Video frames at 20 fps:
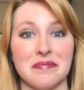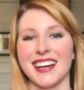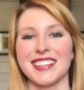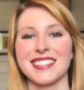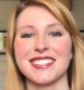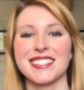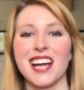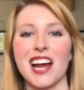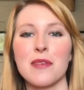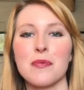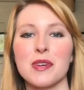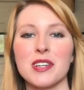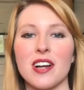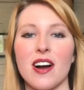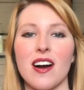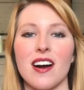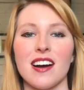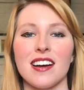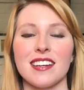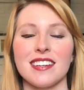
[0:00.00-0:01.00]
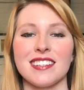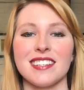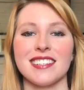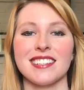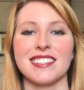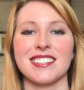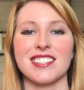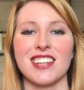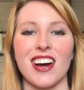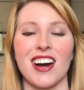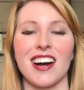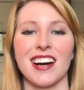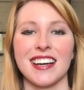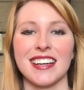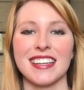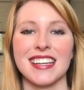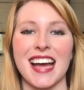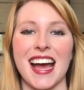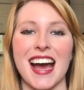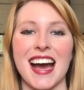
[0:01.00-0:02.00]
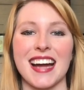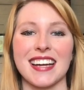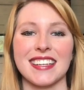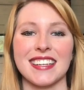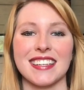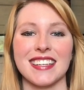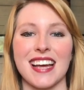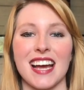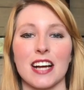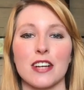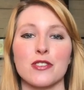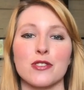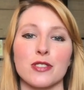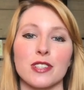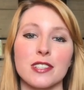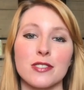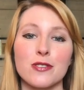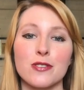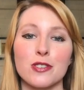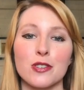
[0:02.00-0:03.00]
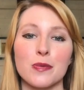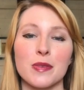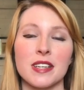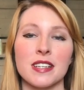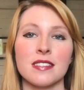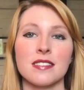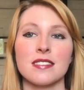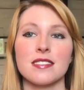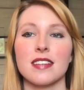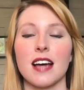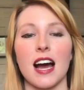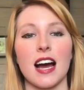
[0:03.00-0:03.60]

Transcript: As time went on, Todd added extra instruments.